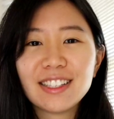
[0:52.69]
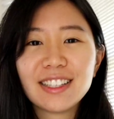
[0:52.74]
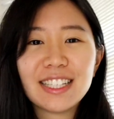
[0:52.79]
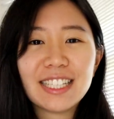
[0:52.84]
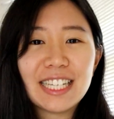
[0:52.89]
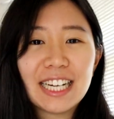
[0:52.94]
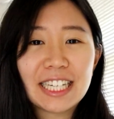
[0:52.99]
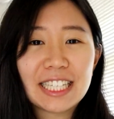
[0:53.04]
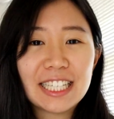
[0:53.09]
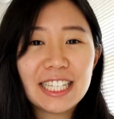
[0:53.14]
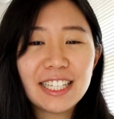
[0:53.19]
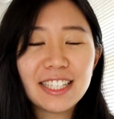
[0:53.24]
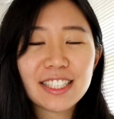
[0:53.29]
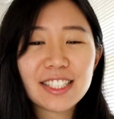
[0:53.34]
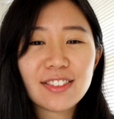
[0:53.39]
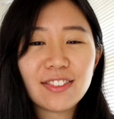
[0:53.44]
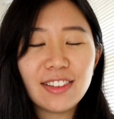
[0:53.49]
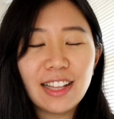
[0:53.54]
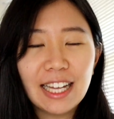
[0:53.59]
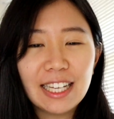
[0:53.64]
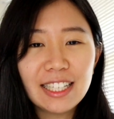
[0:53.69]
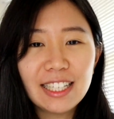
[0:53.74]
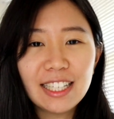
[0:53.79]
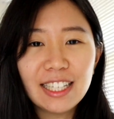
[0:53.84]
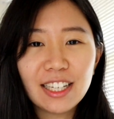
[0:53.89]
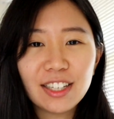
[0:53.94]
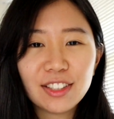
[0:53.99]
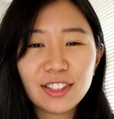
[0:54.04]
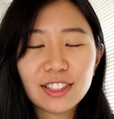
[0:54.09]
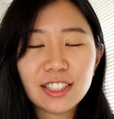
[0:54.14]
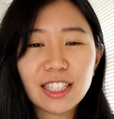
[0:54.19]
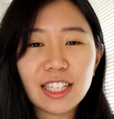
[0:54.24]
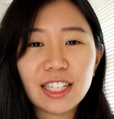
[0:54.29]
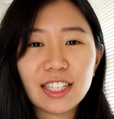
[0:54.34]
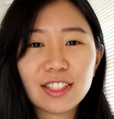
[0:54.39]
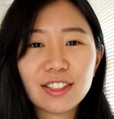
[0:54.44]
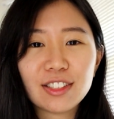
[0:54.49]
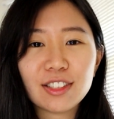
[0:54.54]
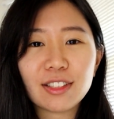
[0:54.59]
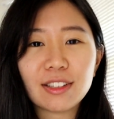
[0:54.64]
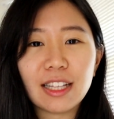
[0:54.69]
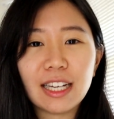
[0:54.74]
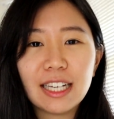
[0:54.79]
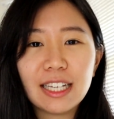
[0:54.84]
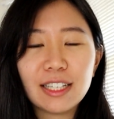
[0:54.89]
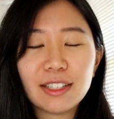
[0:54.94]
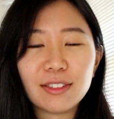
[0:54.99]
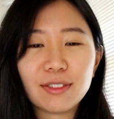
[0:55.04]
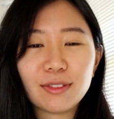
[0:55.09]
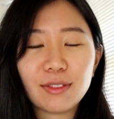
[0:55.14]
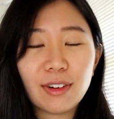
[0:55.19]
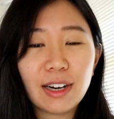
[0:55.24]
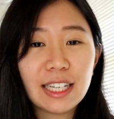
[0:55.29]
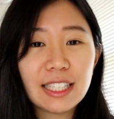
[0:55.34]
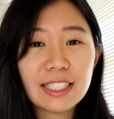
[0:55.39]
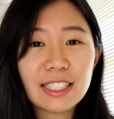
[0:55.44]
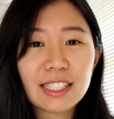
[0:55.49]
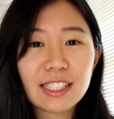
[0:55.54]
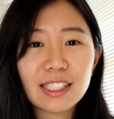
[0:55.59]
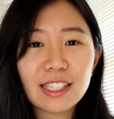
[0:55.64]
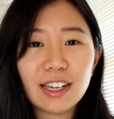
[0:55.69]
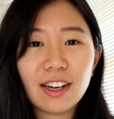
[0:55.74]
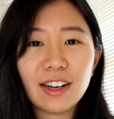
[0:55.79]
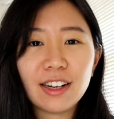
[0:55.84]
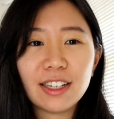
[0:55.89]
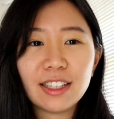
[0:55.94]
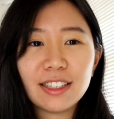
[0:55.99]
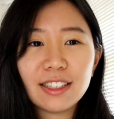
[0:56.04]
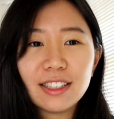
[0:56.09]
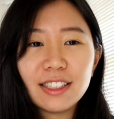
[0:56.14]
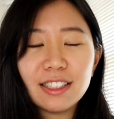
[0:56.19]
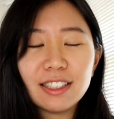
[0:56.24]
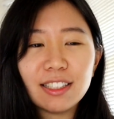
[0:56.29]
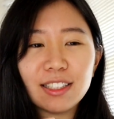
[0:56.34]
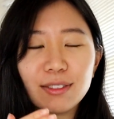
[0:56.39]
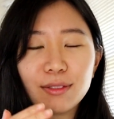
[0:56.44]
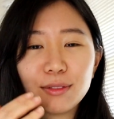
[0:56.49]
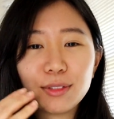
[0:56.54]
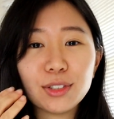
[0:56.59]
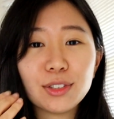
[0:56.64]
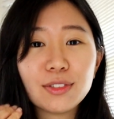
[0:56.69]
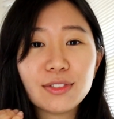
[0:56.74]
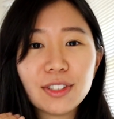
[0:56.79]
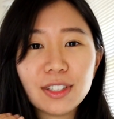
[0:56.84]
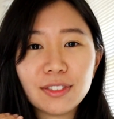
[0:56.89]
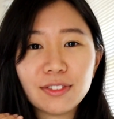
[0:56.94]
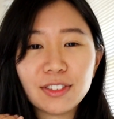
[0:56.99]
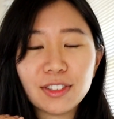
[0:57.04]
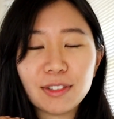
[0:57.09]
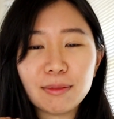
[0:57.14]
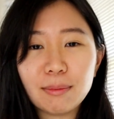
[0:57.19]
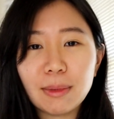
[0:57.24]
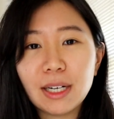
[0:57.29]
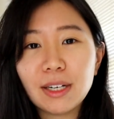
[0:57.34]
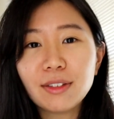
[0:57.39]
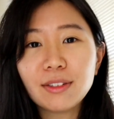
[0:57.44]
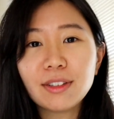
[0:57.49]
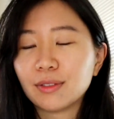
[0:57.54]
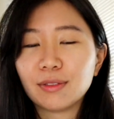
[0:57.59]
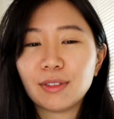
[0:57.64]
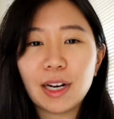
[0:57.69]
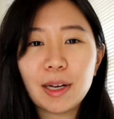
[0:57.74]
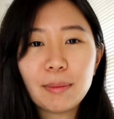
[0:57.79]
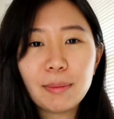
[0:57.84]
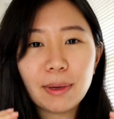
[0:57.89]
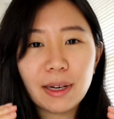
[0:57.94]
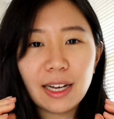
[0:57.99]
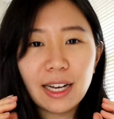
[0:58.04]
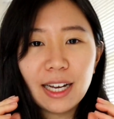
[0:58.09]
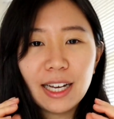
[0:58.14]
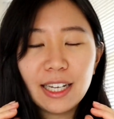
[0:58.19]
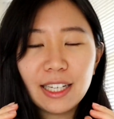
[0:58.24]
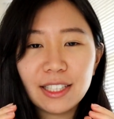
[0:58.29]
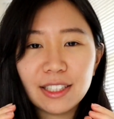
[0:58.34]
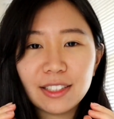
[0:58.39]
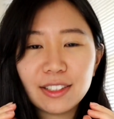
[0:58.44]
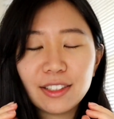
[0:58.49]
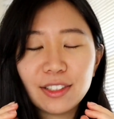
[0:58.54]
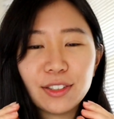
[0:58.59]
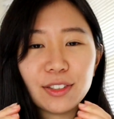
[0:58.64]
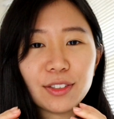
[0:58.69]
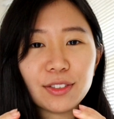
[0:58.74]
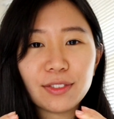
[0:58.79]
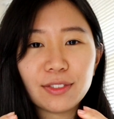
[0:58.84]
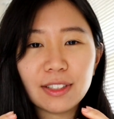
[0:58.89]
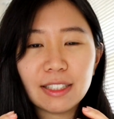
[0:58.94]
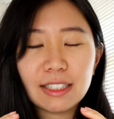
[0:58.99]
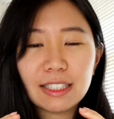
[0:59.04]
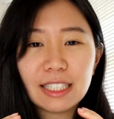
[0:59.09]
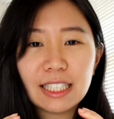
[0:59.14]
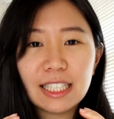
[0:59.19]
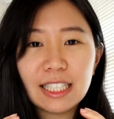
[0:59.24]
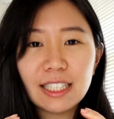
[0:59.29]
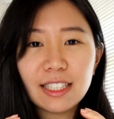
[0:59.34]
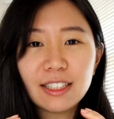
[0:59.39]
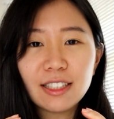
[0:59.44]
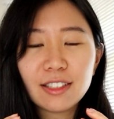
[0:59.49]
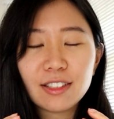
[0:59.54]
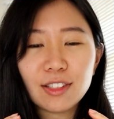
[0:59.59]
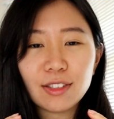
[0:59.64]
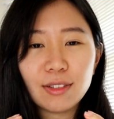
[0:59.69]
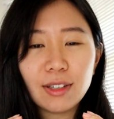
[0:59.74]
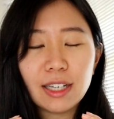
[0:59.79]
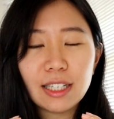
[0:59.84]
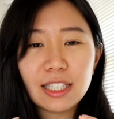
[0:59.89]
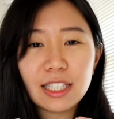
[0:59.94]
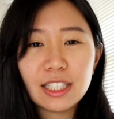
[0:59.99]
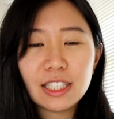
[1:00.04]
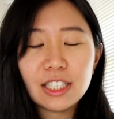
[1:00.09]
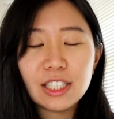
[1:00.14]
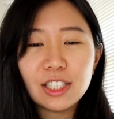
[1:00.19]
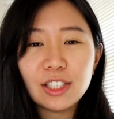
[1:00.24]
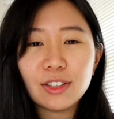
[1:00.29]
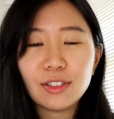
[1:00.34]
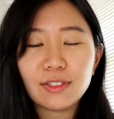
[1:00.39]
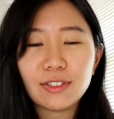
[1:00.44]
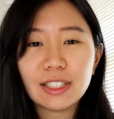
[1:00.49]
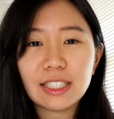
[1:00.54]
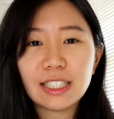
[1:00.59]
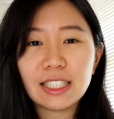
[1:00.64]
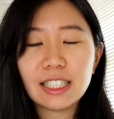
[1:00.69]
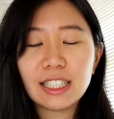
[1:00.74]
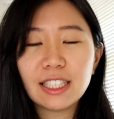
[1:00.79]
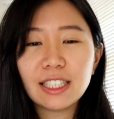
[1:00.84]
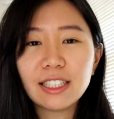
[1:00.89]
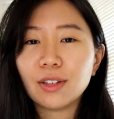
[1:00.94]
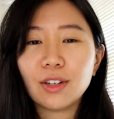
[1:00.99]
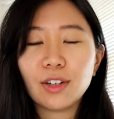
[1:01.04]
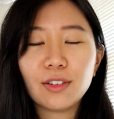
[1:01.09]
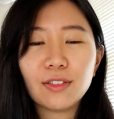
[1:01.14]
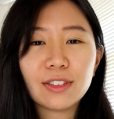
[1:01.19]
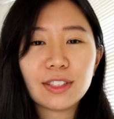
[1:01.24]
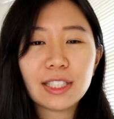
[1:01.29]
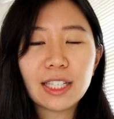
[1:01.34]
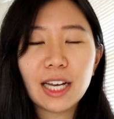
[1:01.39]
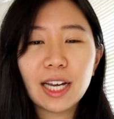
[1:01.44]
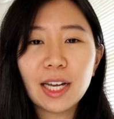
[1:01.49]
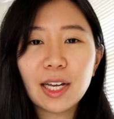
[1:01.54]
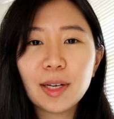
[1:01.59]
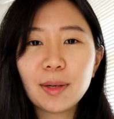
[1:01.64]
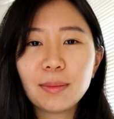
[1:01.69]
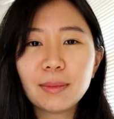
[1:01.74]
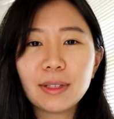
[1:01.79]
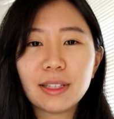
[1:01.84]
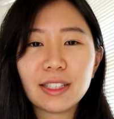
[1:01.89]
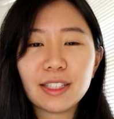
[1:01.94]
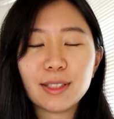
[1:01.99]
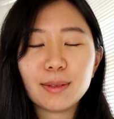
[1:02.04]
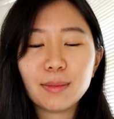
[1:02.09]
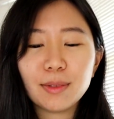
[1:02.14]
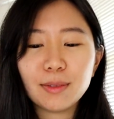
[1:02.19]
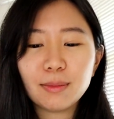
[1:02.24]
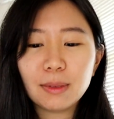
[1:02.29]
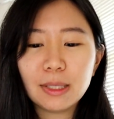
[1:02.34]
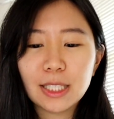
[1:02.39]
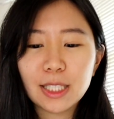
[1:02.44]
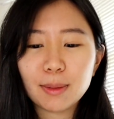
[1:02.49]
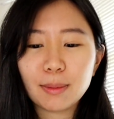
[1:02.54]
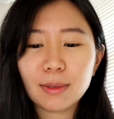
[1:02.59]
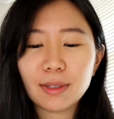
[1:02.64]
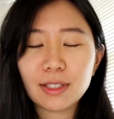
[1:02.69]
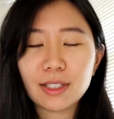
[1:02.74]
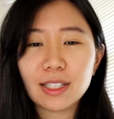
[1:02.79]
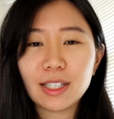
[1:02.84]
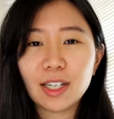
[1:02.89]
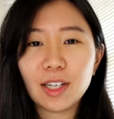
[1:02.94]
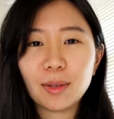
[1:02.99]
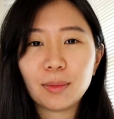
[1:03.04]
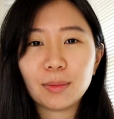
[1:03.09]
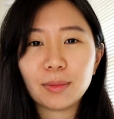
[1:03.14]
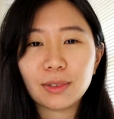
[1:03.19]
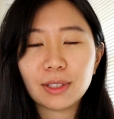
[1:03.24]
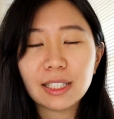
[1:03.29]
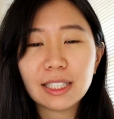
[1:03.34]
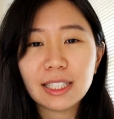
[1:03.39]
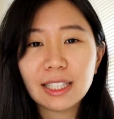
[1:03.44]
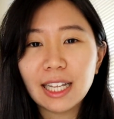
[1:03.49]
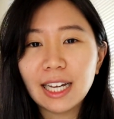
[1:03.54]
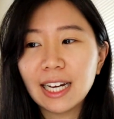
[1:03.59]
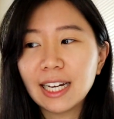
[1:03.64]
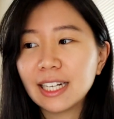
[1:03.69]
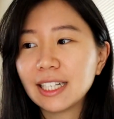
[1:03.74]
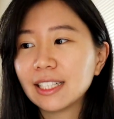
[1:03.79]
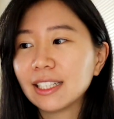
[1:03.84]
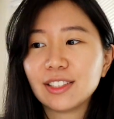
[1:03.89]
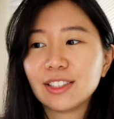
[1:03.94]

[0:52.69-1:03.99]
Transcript: The technique is flattening out your tongue so that it rests on the roof of your mouth right behind your front teeth, so not touching your front teeth. Over time, this movement is supposed to help realign